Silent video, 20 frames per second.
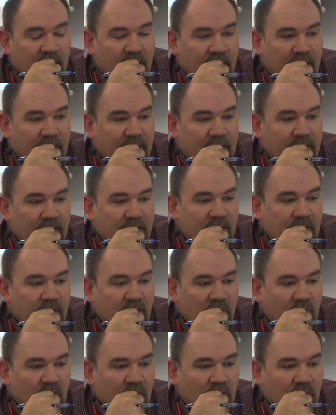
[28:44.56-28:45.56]
Yeah.
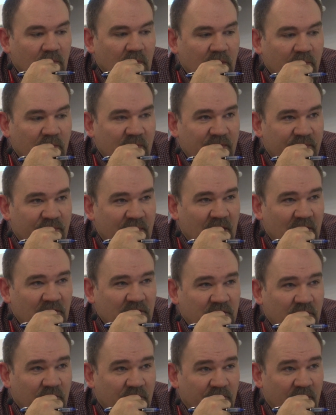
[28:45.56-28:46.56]
What we found
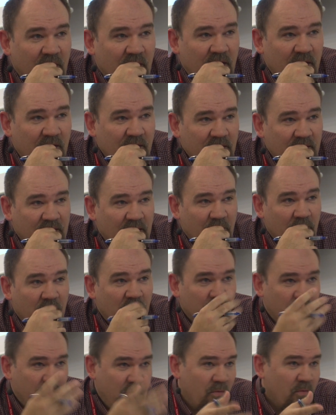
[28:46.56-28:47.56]
so far that
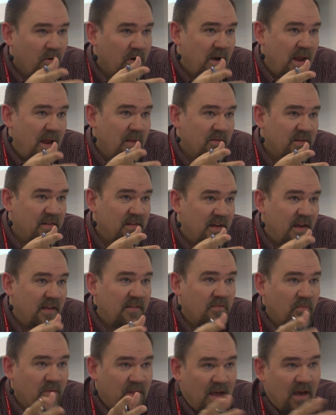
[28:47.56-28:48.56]
we were able to
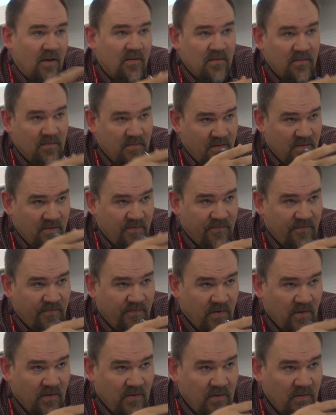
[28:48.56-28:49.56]
test without
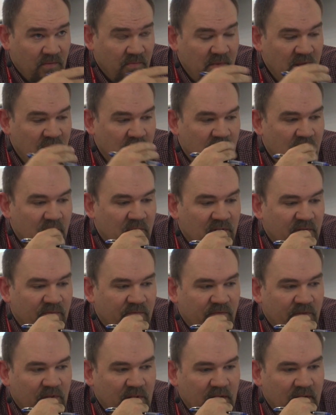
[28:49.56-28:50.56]
being able to
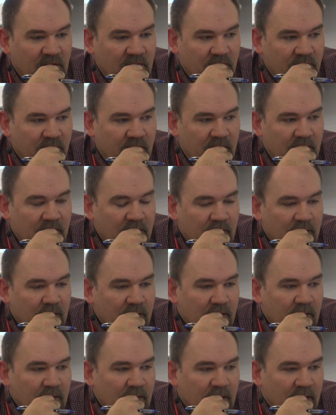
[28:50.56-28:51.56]
fully integrate.
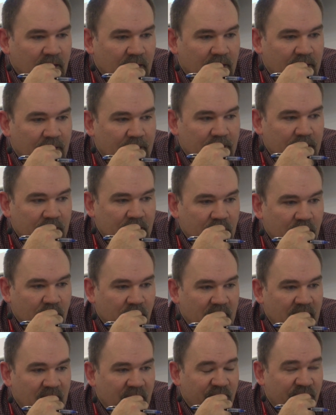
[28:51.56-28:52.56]

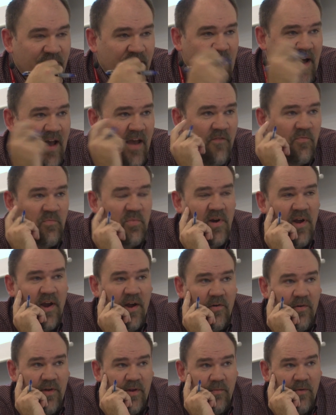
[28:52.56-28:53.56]
We have 5
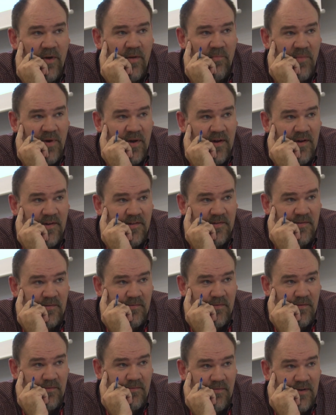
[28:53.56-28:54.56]
priority 1 bugs
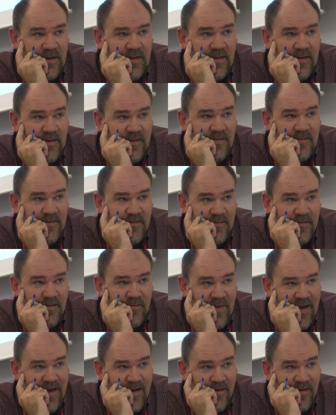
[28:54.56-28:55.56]
we're really concerned
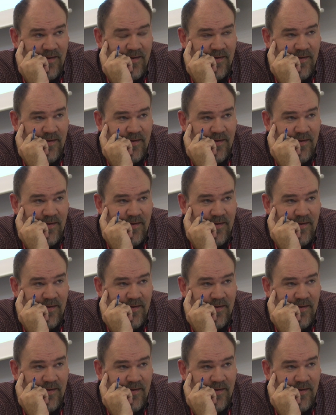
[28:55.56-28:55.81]
about.